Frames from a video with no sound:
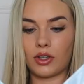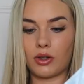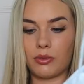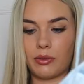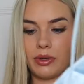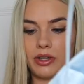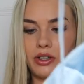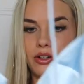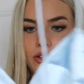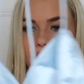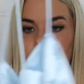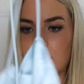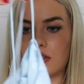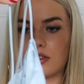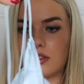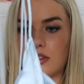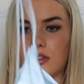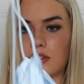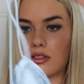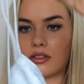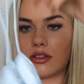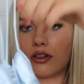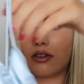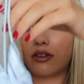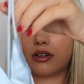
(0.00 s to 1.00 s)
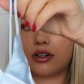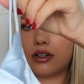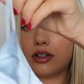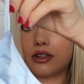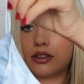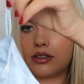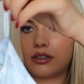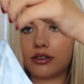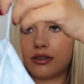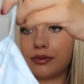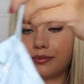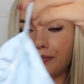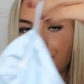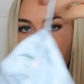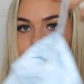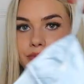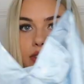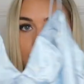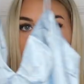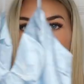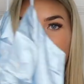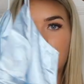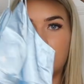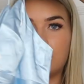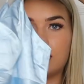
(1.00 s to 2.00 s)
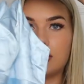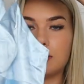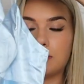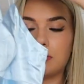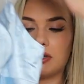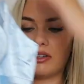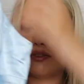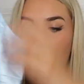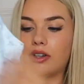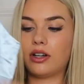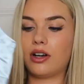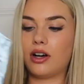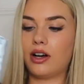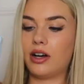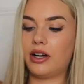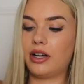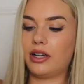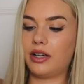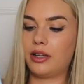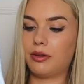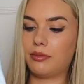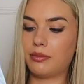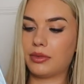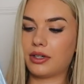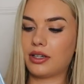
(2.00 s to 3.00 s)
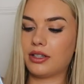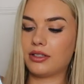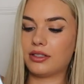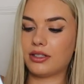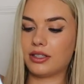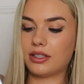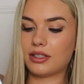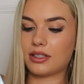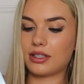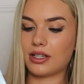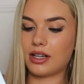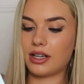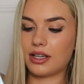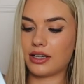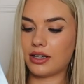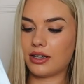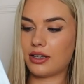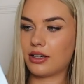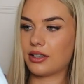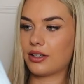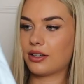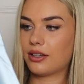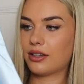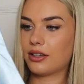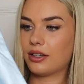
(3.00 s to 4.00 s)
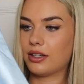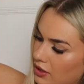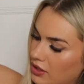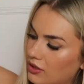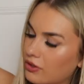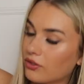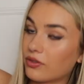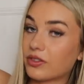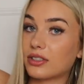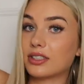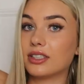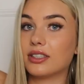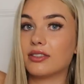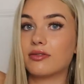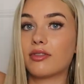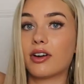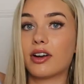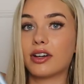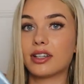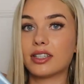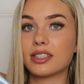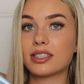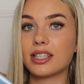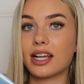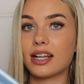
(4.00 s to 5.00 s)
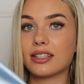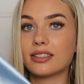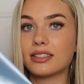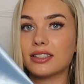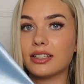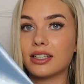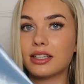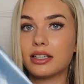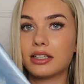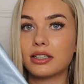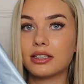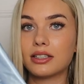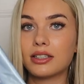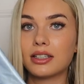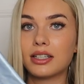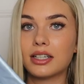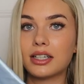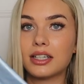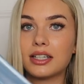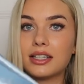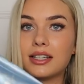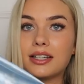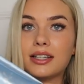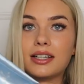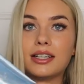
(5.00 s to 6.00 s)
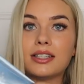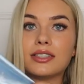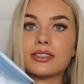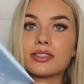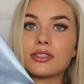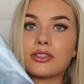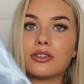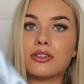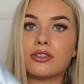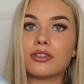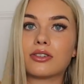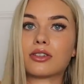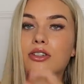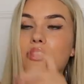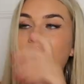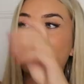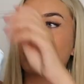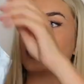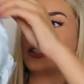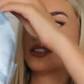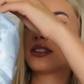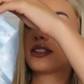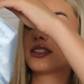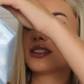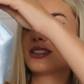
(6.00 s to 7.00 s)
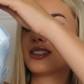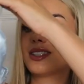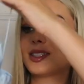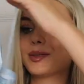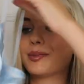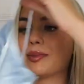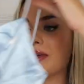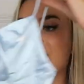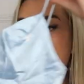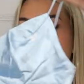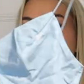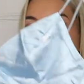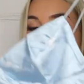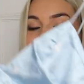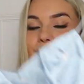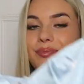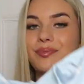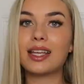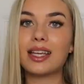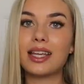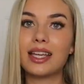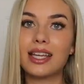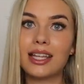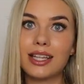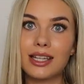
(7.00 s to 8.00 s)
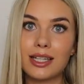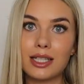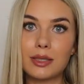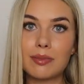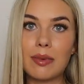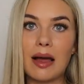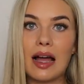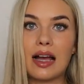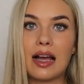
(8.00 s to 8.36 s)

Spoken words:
Oh my God, this is so nice. Obviously, it needs a bit of an iron because it's like, it's obviously very satiny. And it's got creased because it's been in its